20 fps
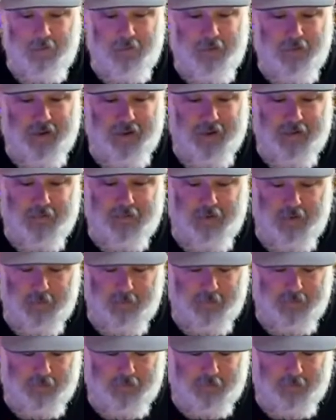realize there
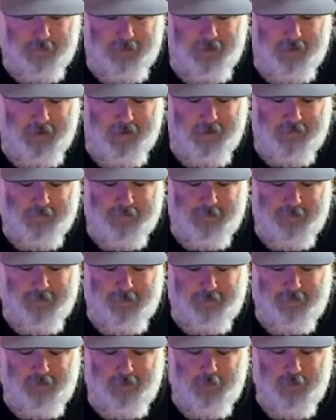were as many of them
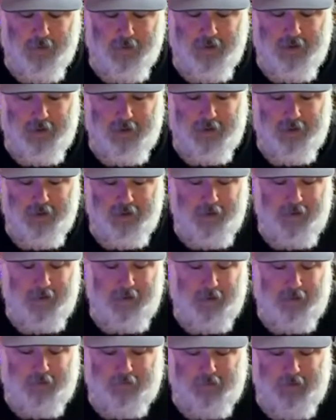as there were.
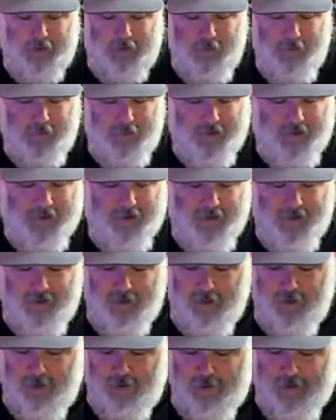So out
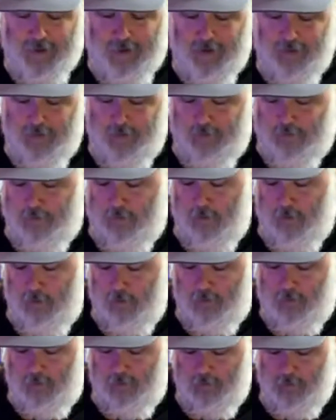of the
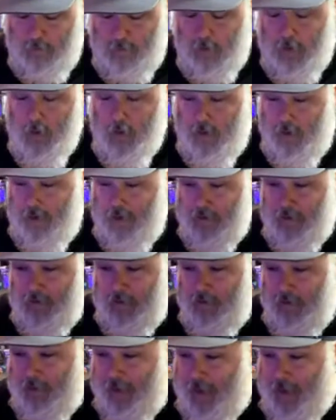first Guardians of the